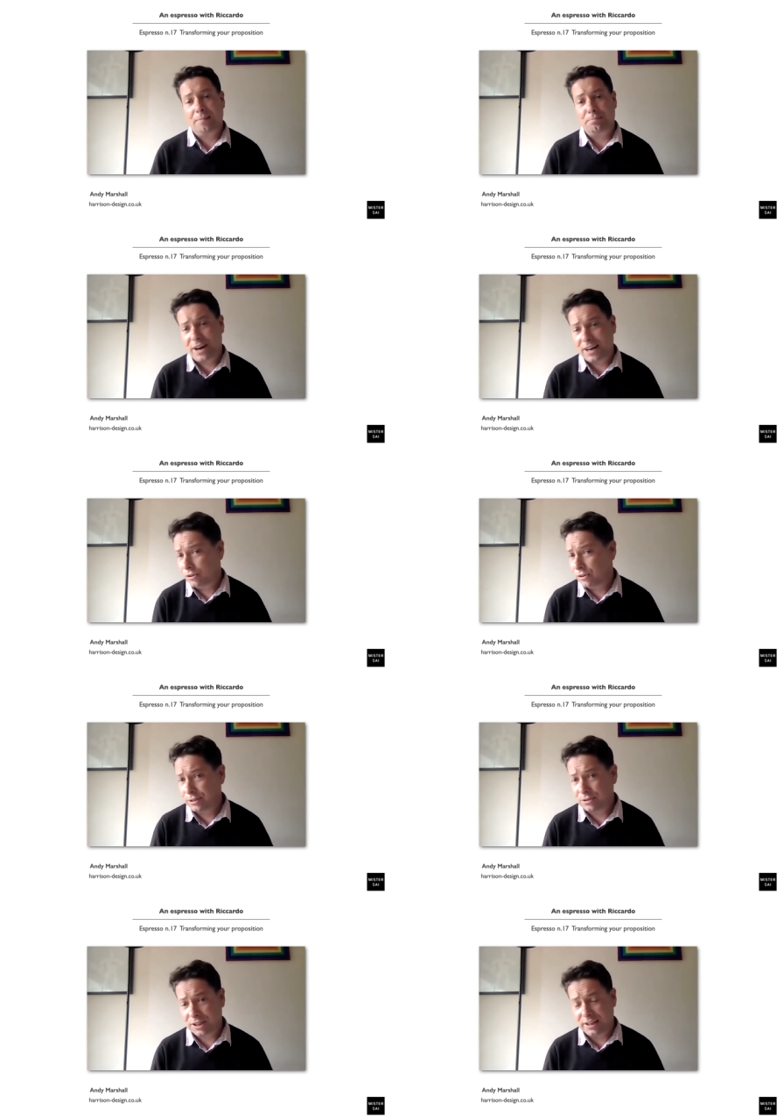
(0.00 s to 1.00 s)
Brand
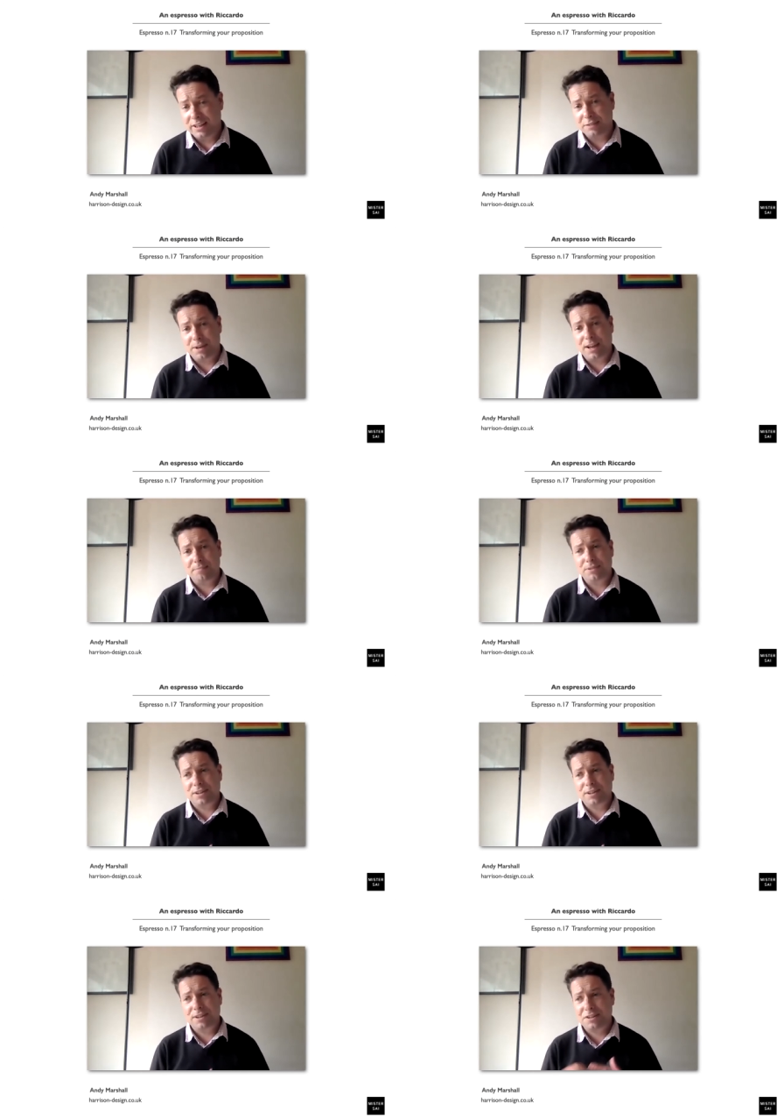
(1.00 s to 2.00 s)
loyalty has become
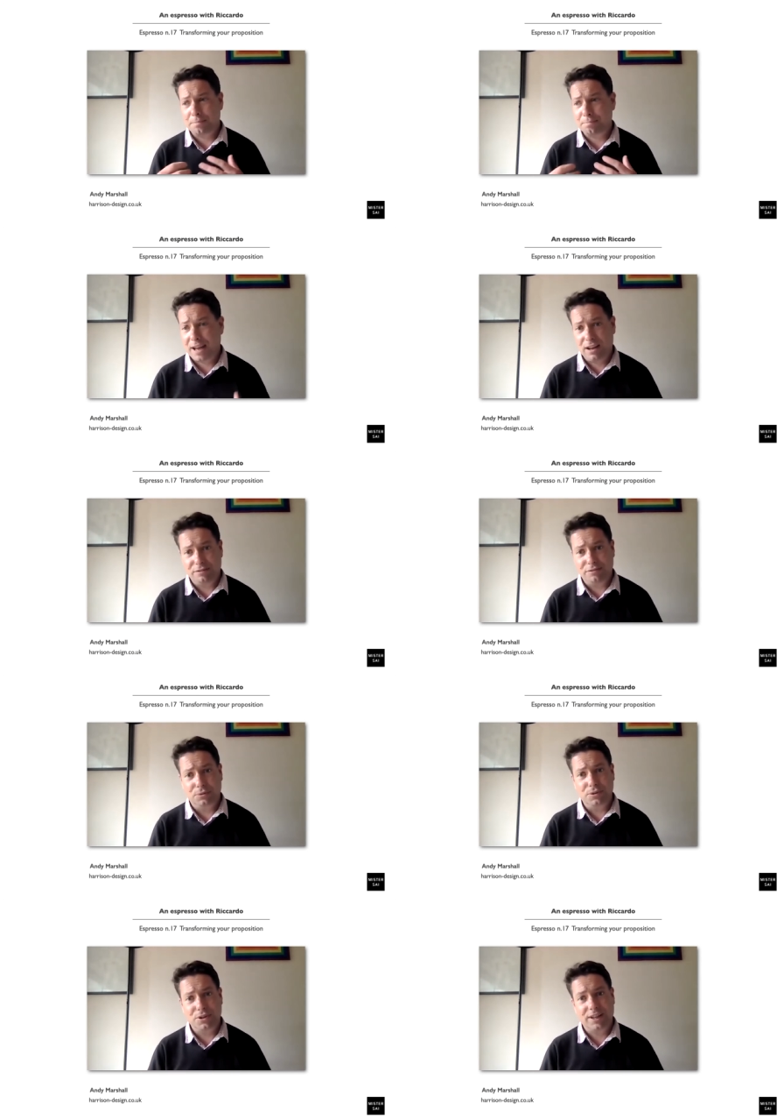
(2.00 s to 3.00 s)
such a powerful
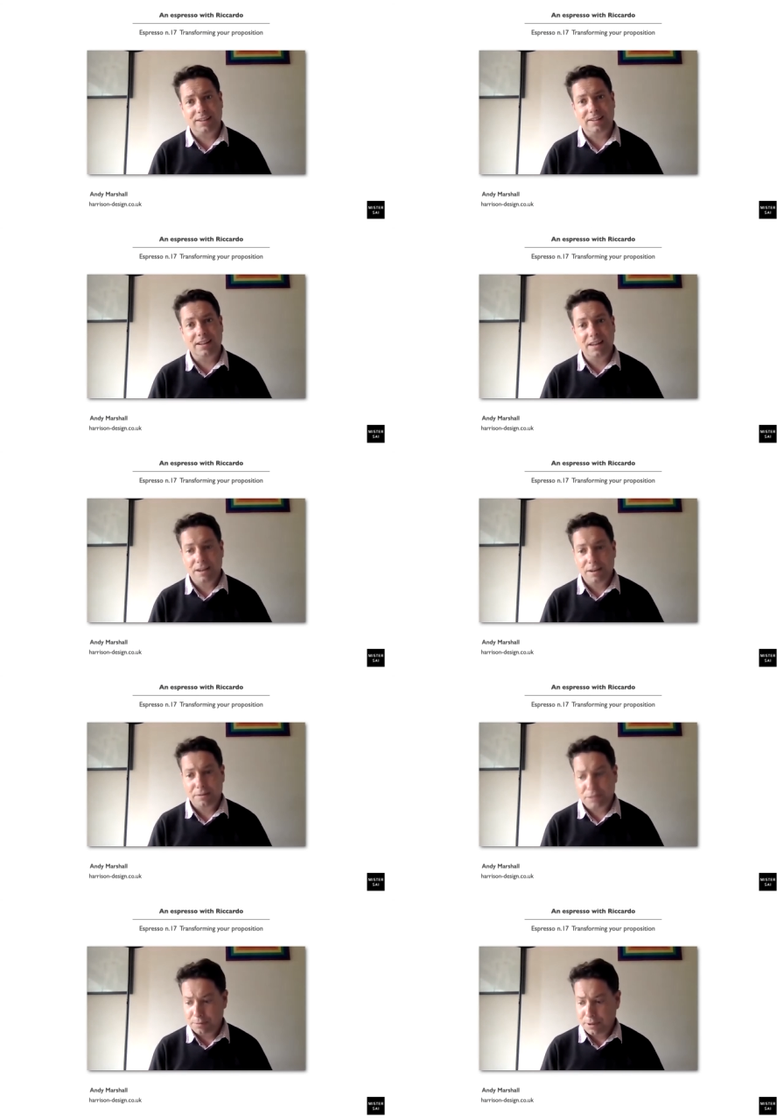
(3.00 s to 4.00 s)
thing.
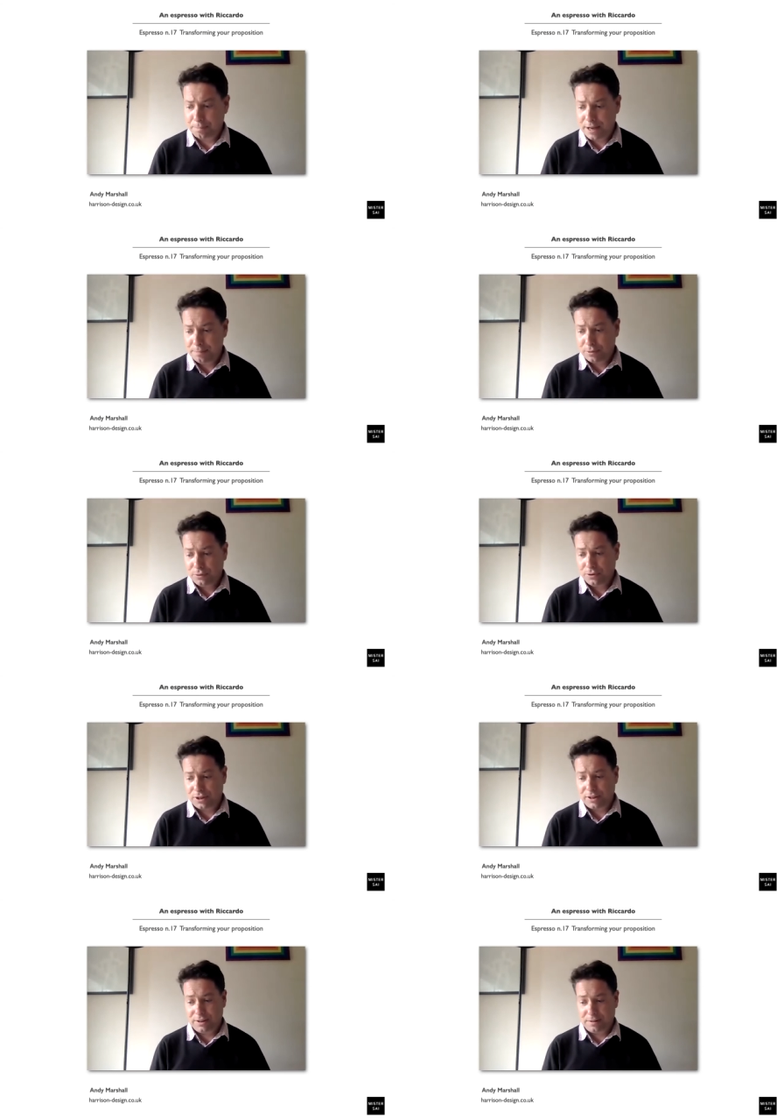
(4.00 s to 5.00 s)
The people
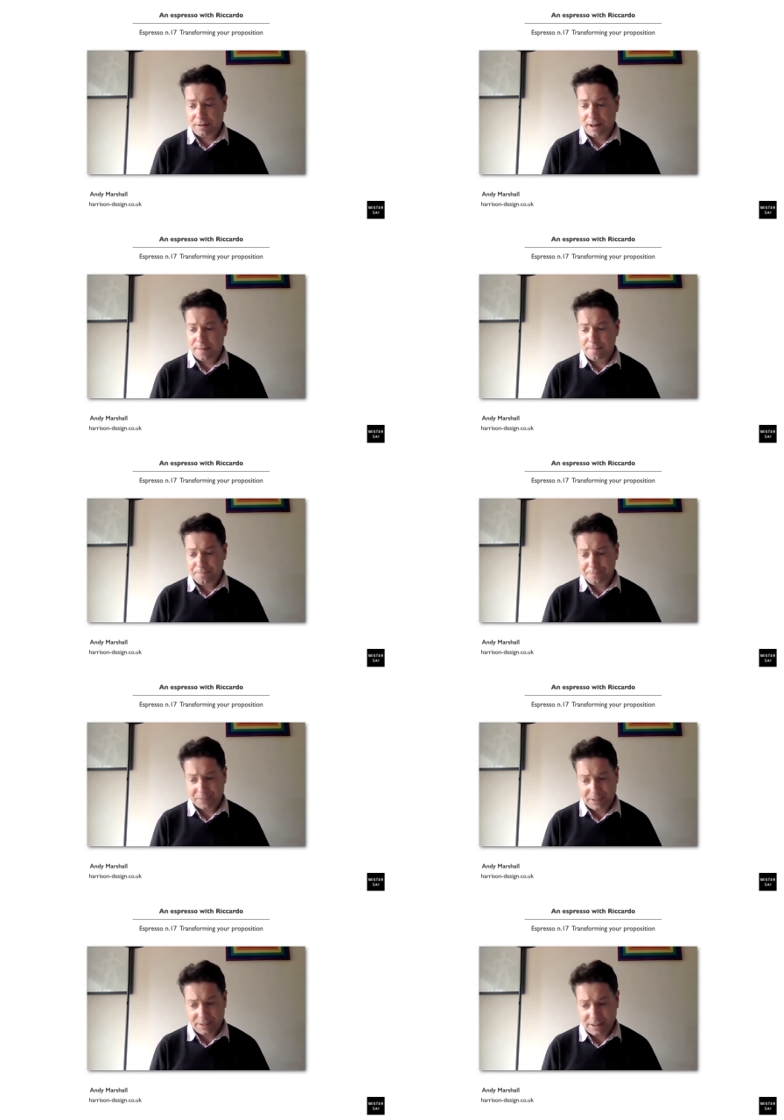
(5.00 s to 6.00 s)
that,
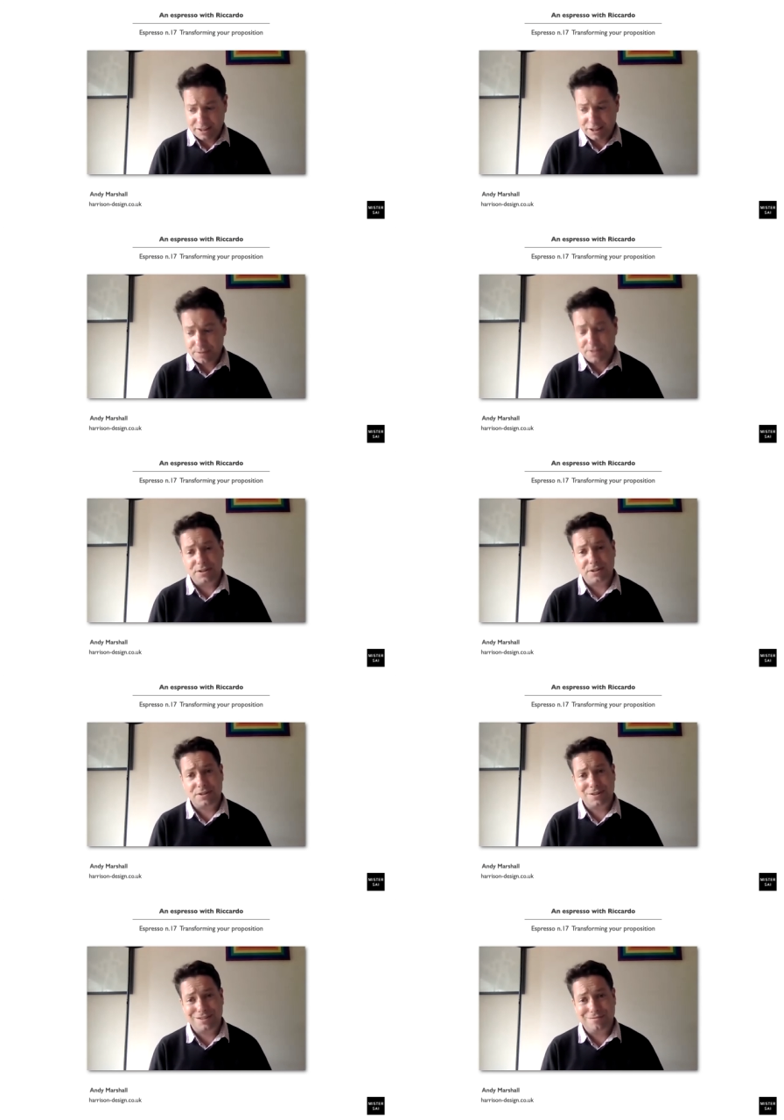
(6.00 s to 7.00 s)
the
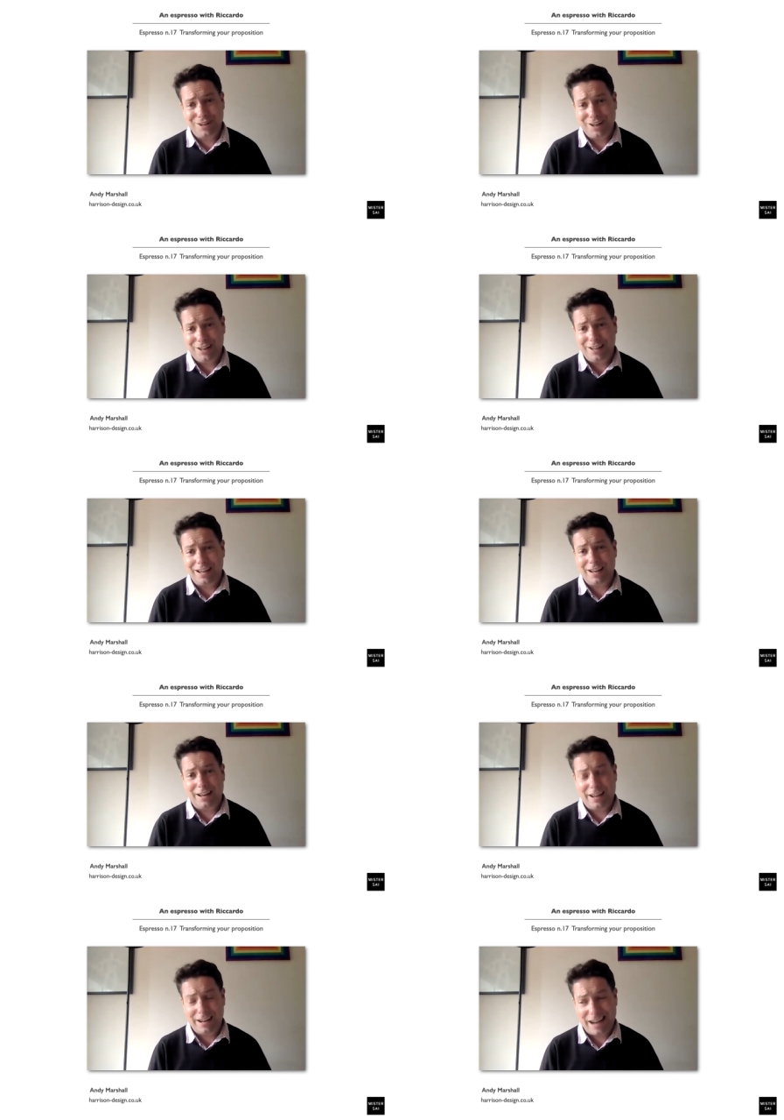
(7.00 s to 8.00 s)
customers really
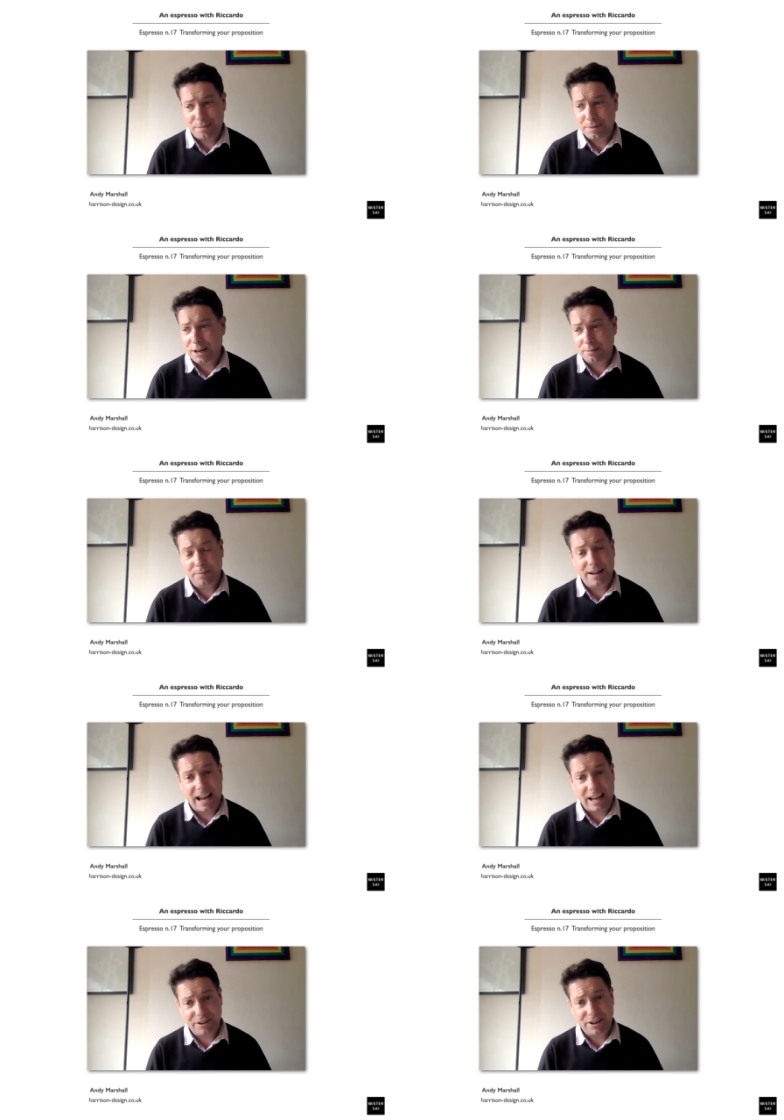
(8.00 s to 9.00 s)
now become
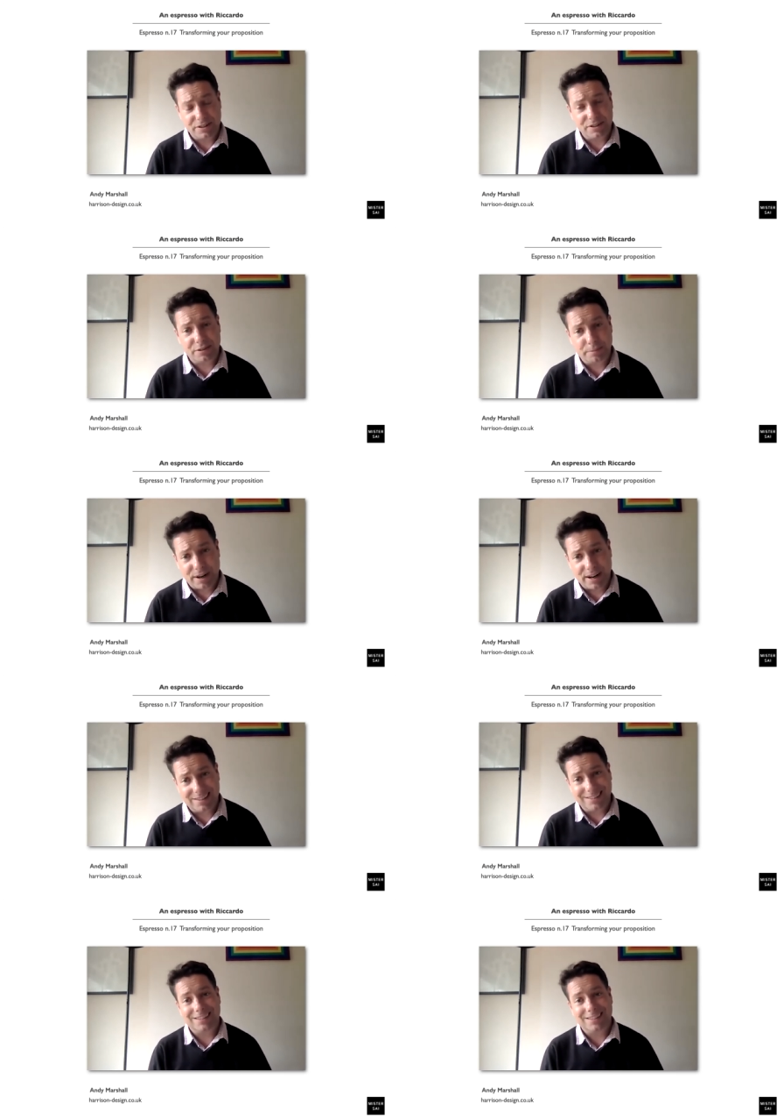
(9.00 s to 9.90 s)
advocates of the brand.